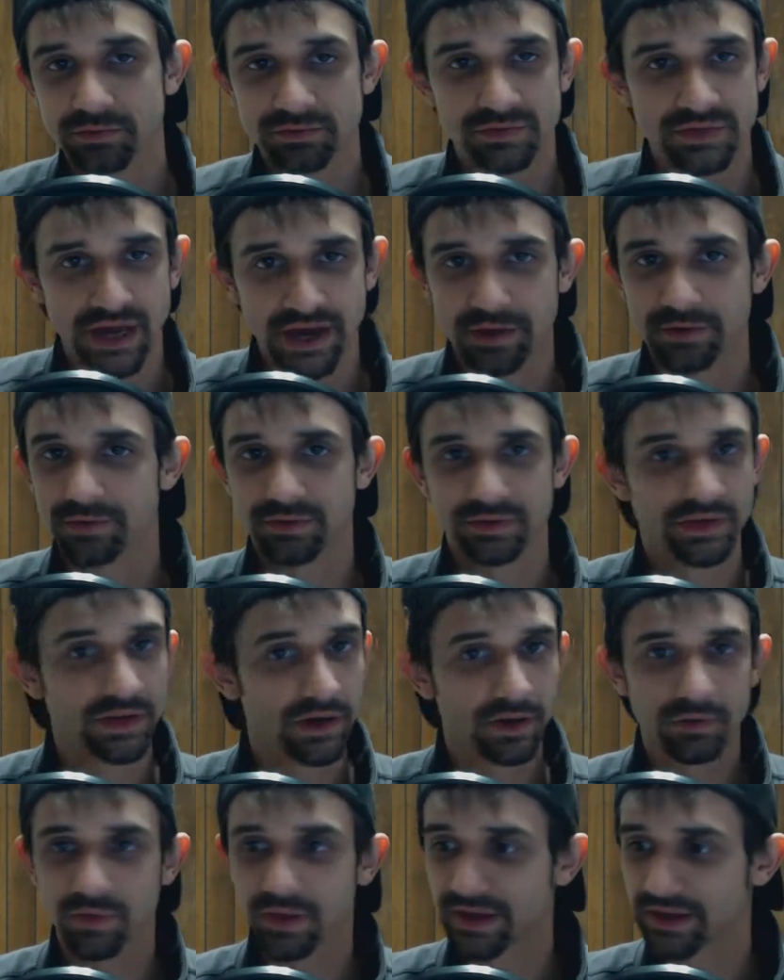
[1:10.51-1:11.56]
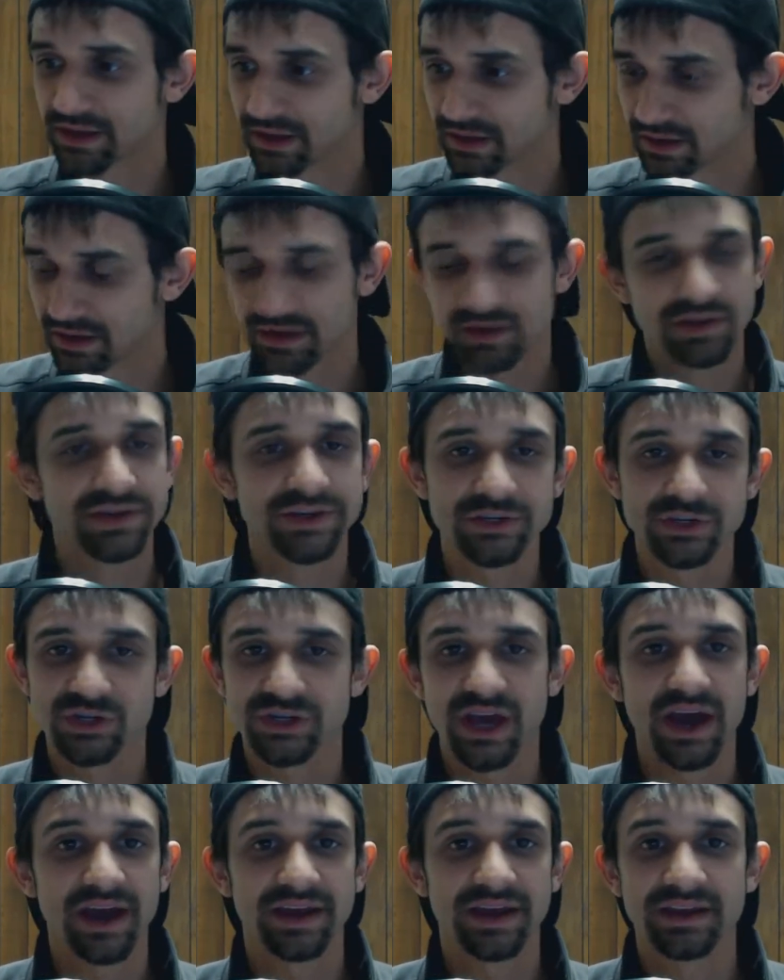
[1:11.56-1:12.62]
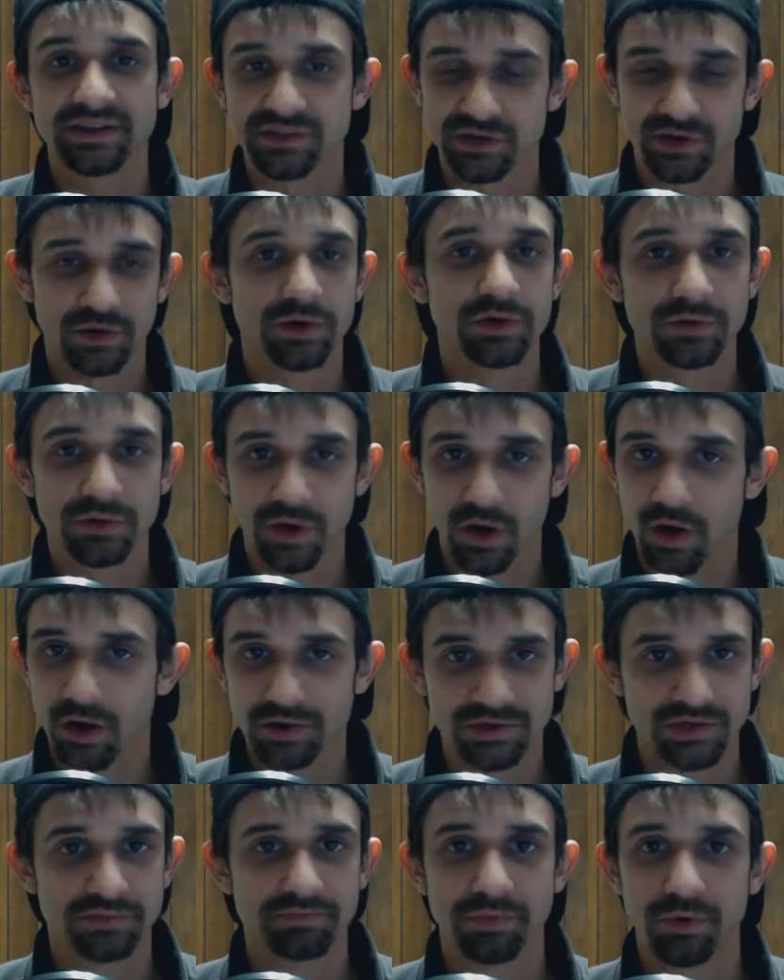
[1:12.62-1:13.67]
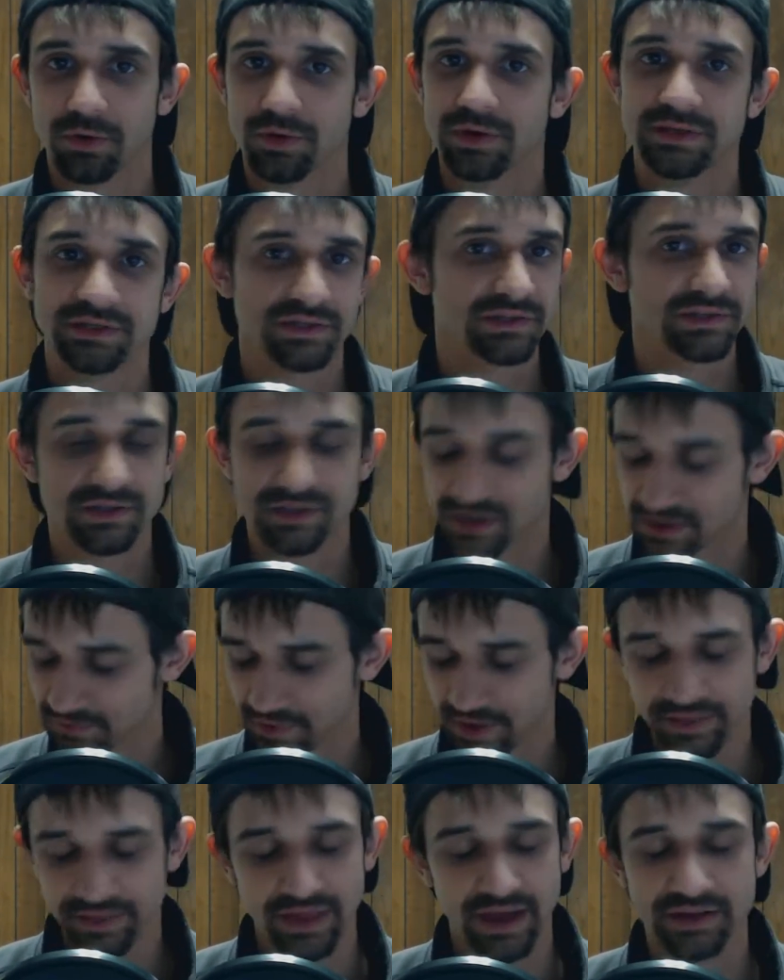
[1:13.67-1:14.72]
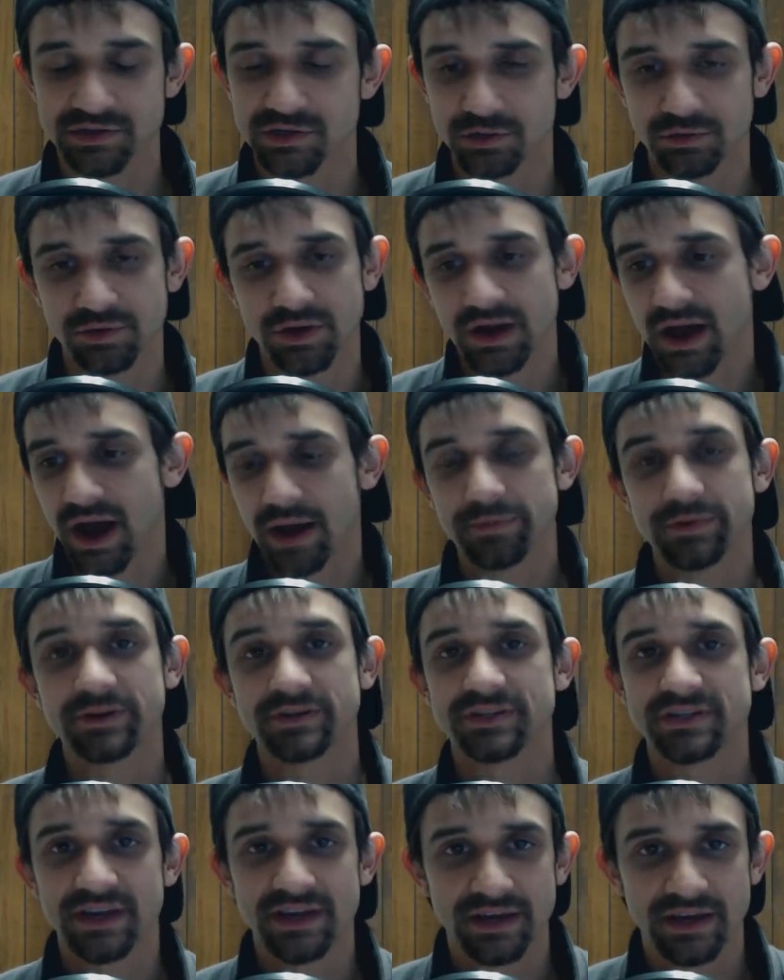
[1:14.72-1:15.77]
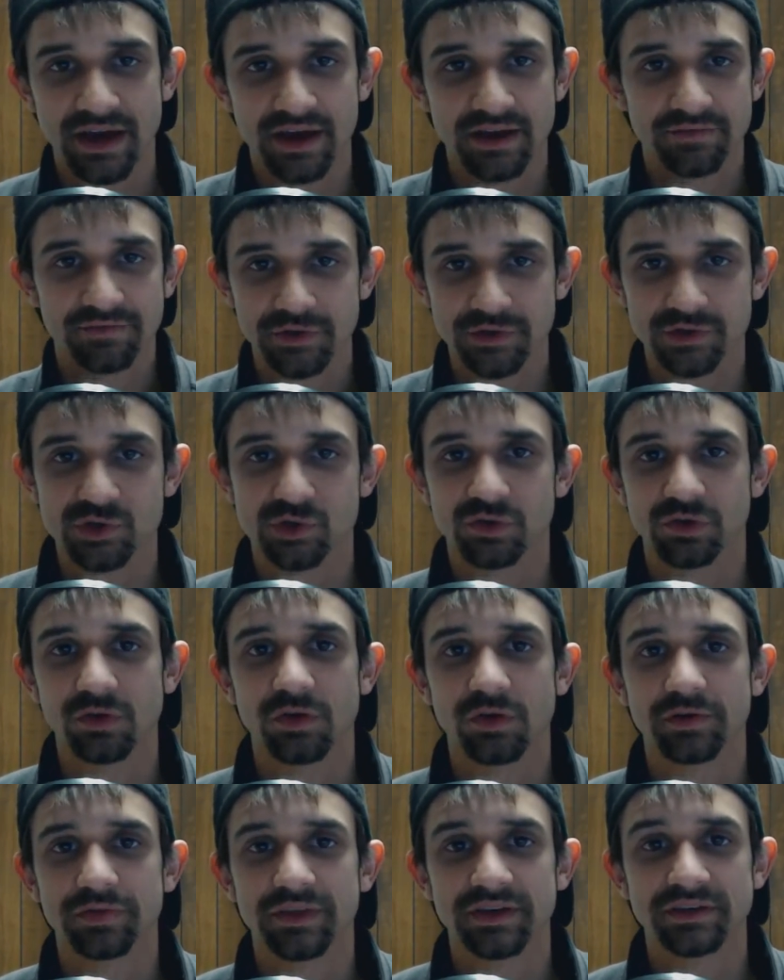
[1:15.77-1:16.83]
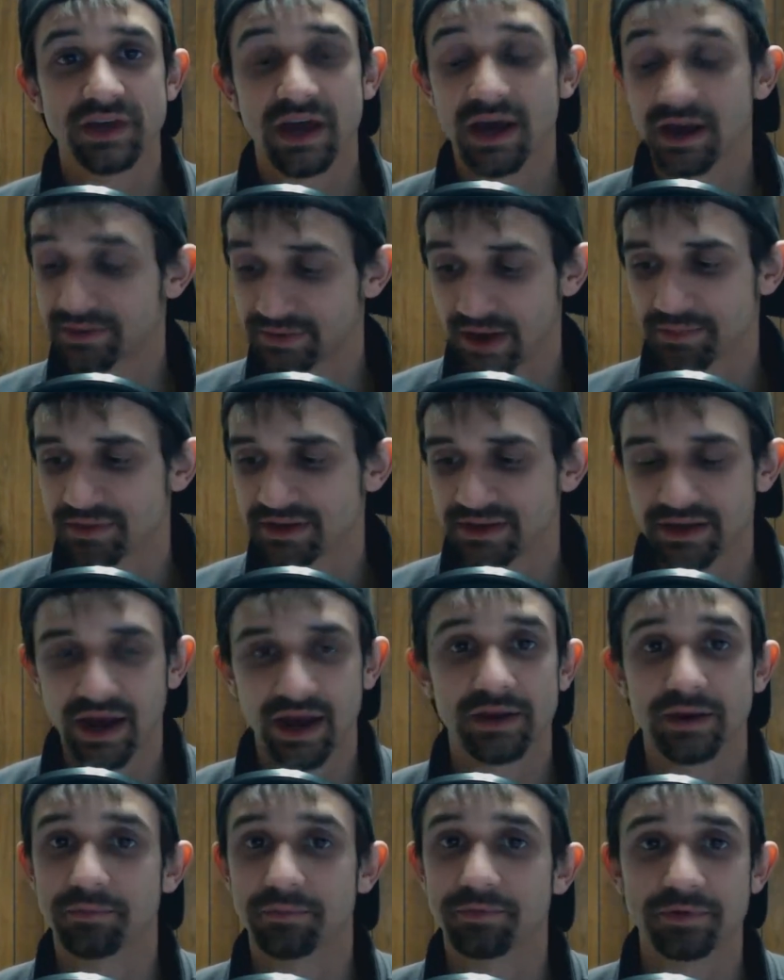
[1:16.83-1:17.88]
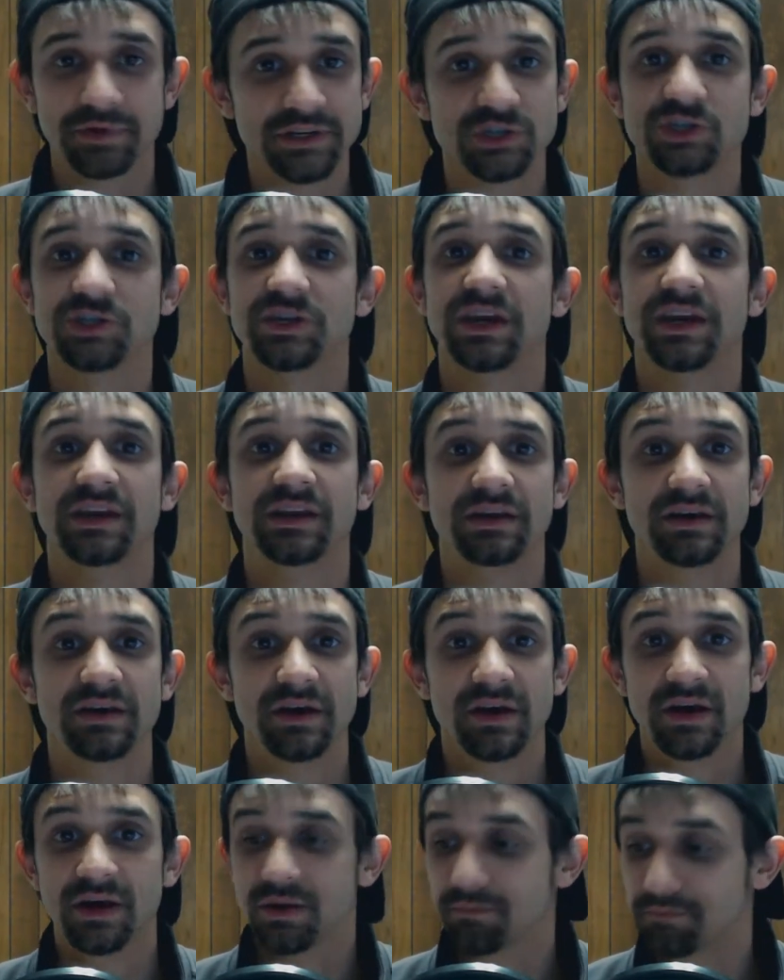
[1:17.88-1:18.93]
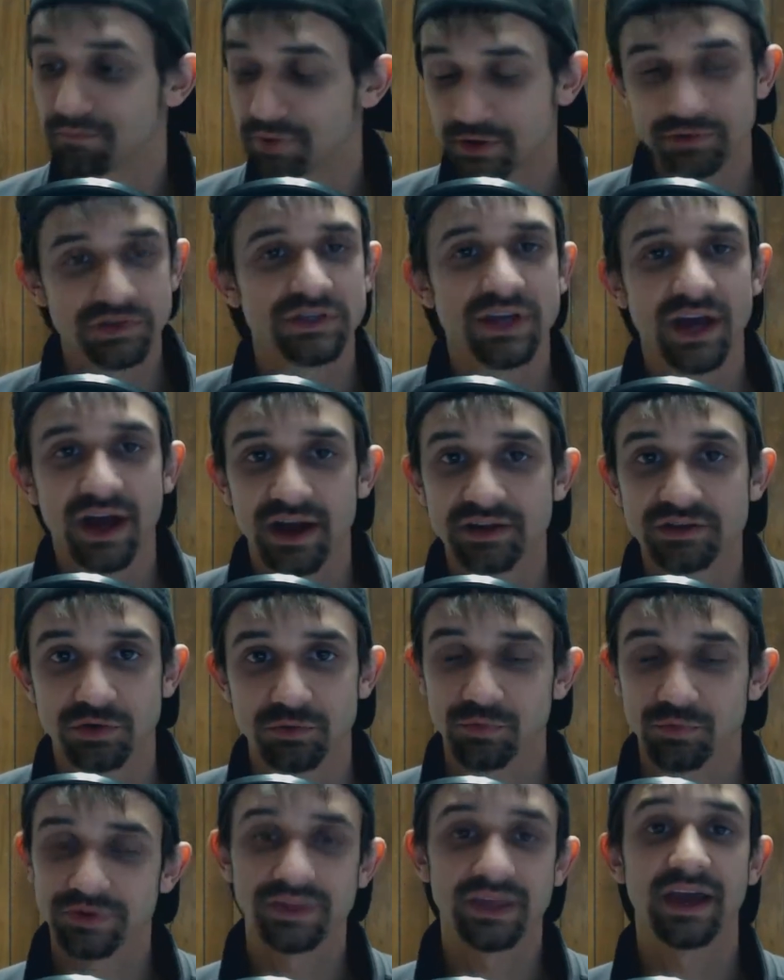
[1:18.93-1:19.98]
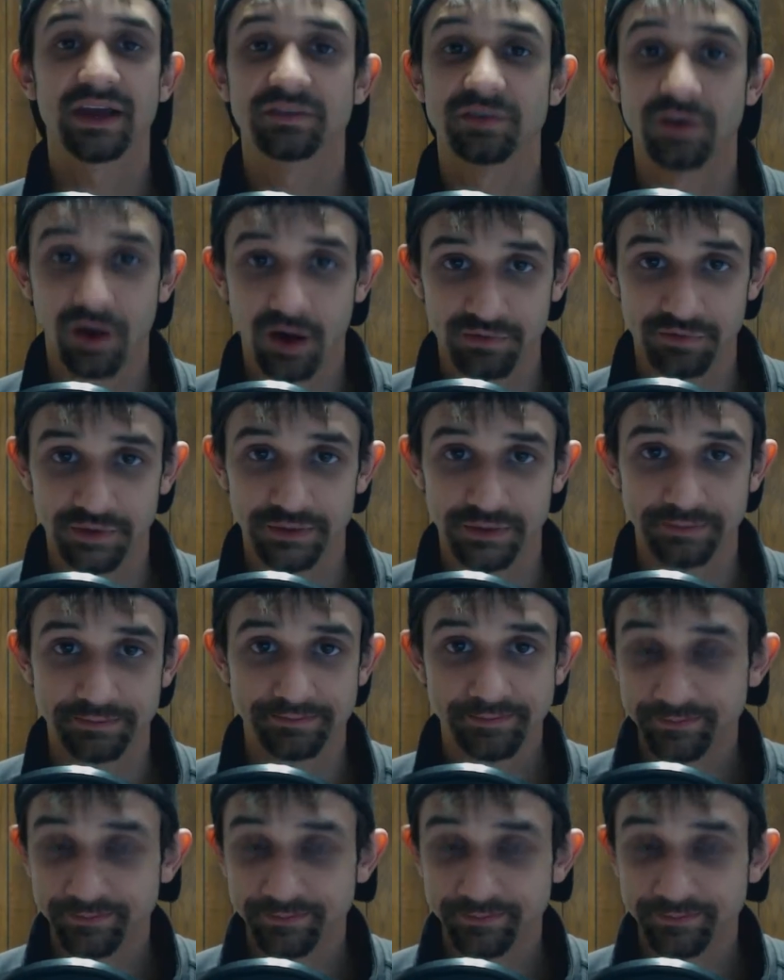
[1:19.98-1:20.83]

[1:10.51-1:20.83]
doubt, like each side has their own awesome points and stuff like that. So I'm going to stay kind of neutral on this. I mean, I appreciated both sides on what they had to offer.